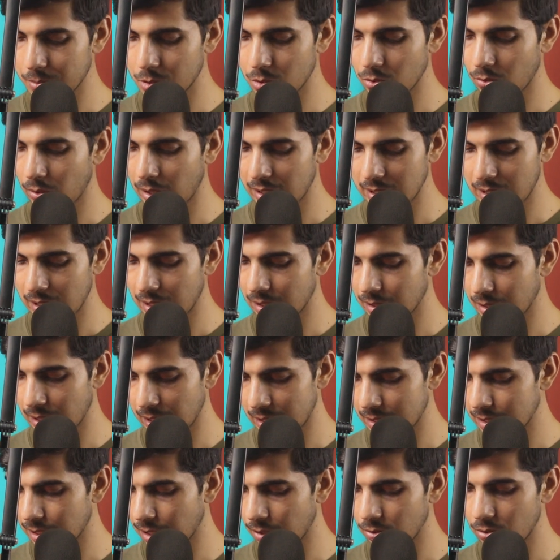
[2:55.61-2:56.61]
So I think
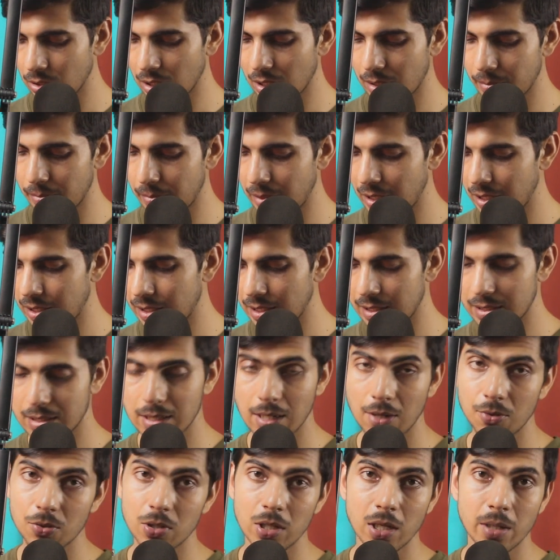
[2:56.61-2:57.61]
that's how they are made, that's
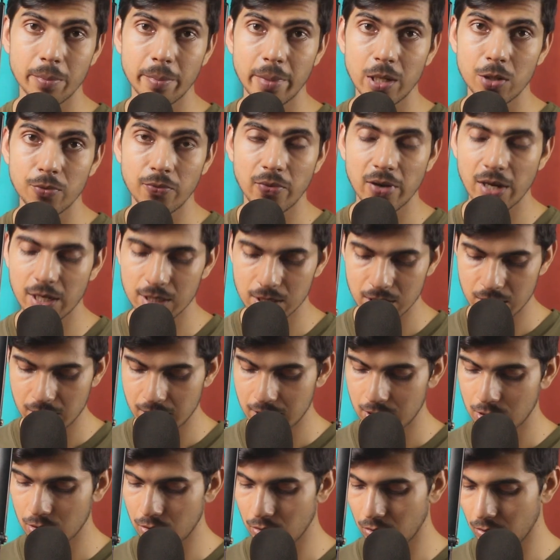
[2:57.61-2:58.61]
how they are
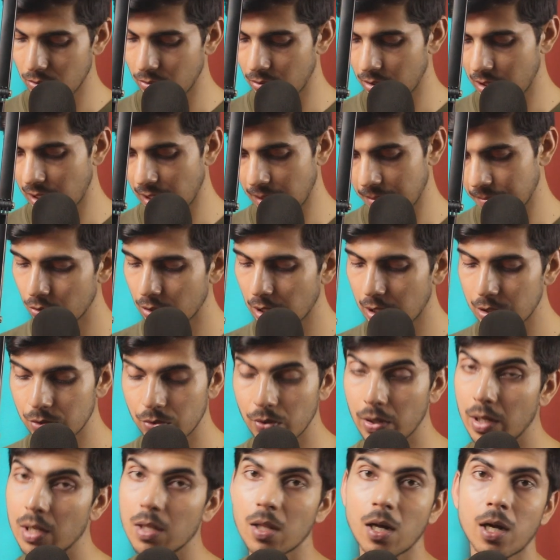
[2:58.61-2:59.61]
manufactured. So yeah, you can't
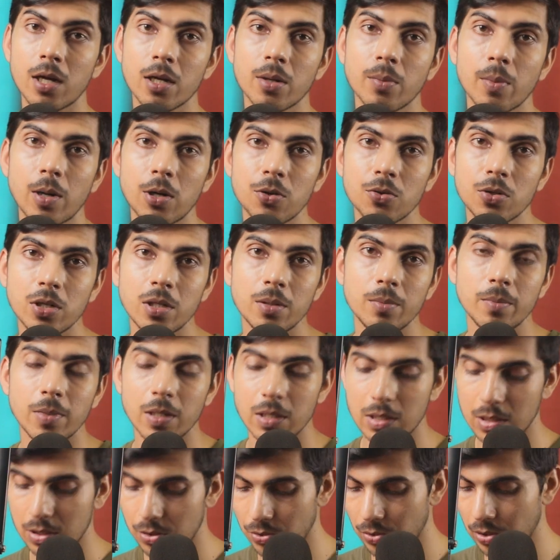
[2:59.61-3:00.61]
do a lot about it,
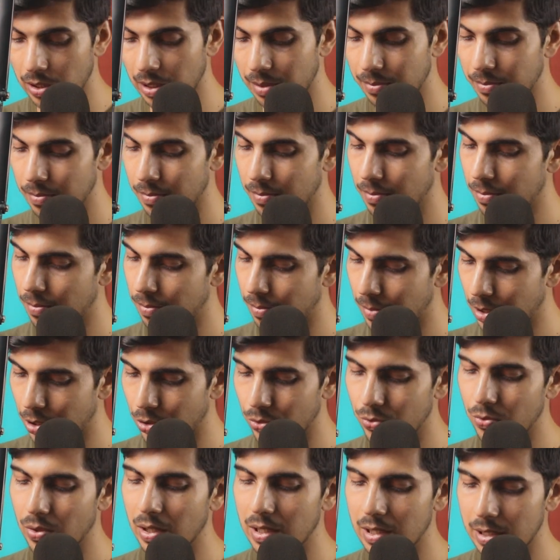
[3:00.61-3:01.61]
but you can
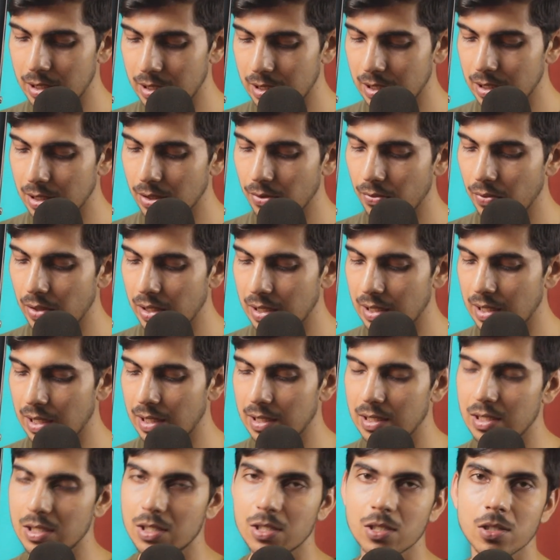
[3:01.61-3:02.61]
maneuver it in a way
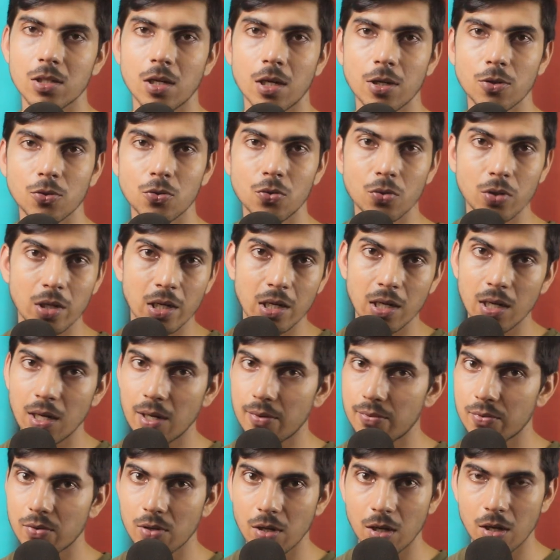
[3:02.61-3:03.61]
that it's not crooked
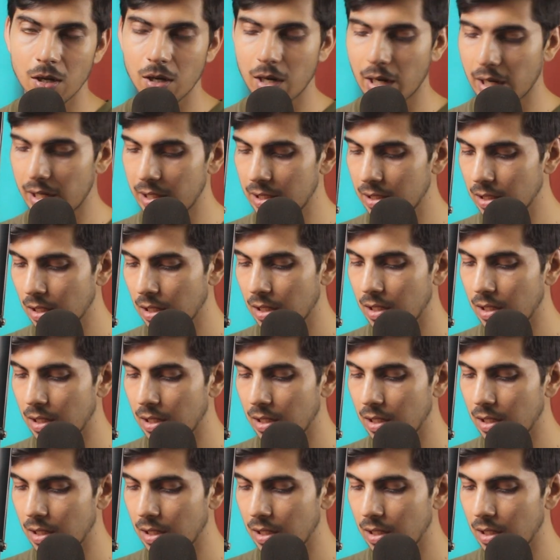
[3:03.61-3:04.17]
left or right.